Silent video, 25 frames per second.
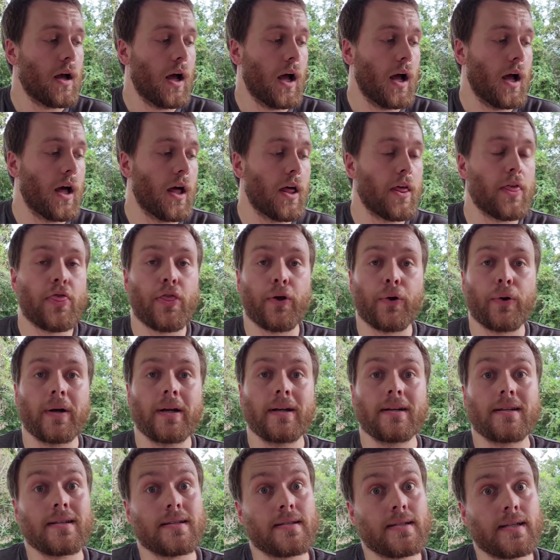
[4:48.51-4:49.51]

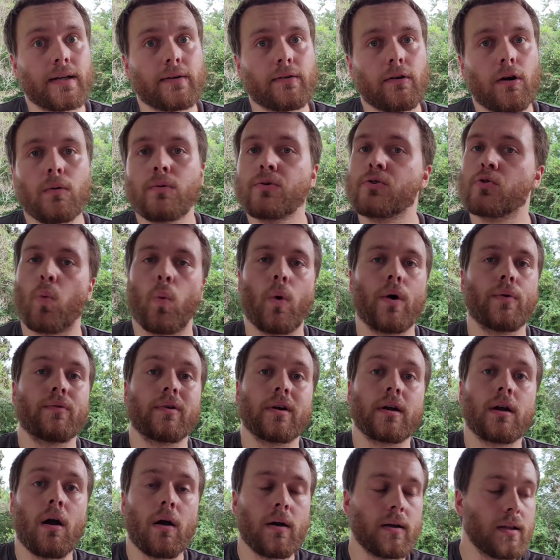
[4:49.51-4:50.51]
30 to 0 is 1
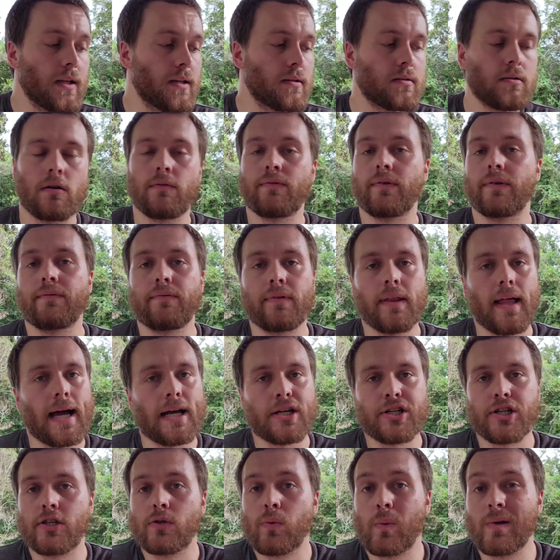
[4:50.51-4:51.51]
regardless, or if it
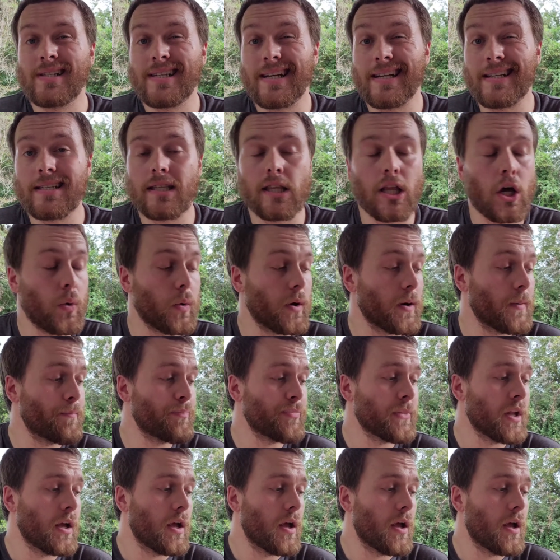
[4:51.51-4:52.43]
flashes once it gets lower.